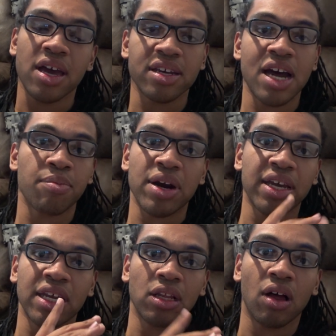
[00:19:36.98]
and not break
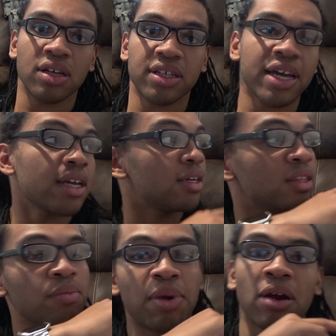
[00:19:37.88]
any laws. I can
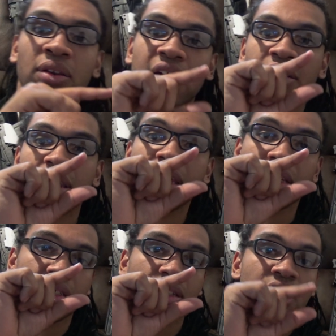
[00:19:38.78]
cut the barrel down to
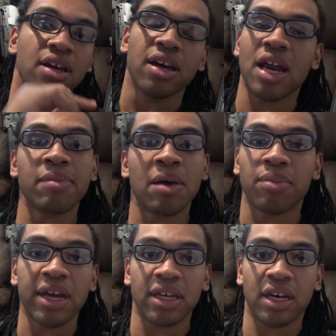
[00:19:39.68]
this, and I'm not
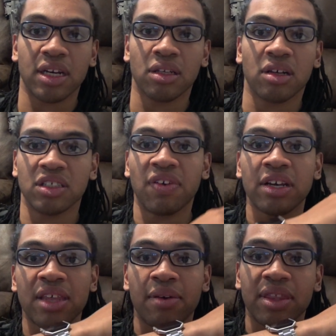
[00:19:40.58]
breaking any laws. If I
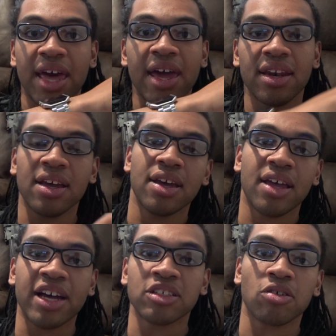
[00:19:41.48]
do that with that,
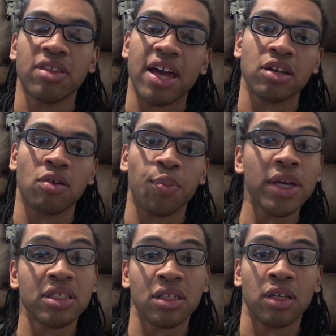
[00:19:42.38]
I just turn that into a
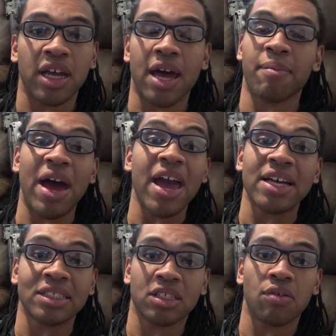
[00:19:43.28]
pistol, and my
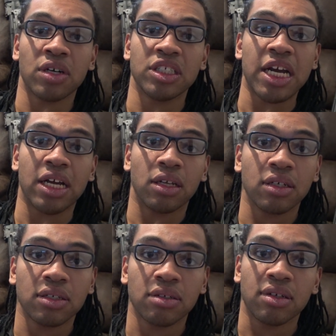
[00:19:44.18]
ass is going to jail.
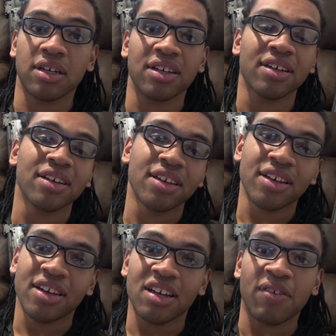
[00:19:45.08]

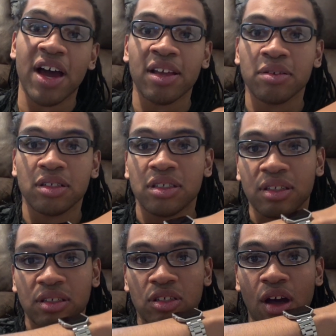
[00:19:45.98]
If I
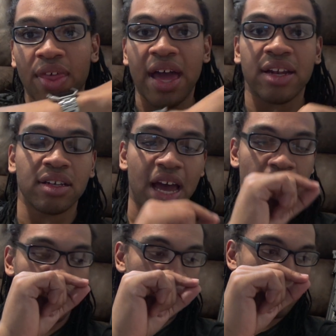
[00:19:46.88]
saw that
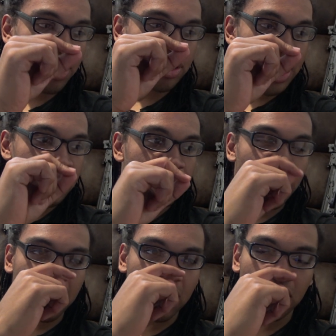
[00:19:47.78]
down and change the
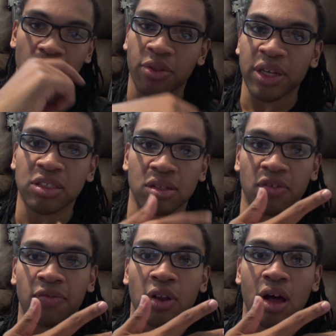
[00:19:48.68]
fucking internal thing so it's a
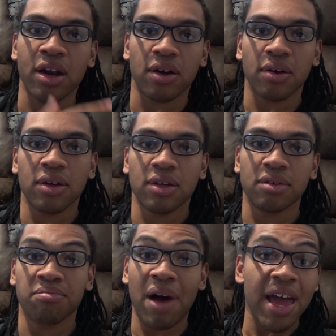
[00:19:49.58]
full auto,
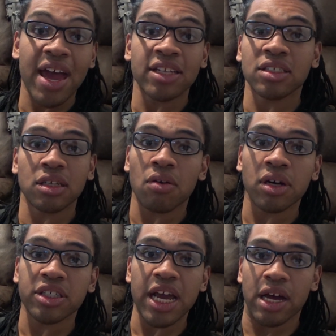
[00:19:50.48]
my ass is going
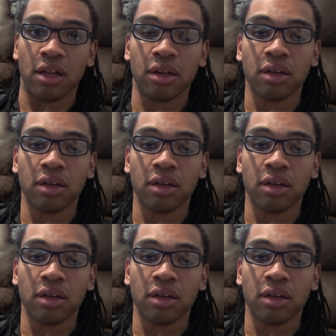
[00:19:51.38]
to jail.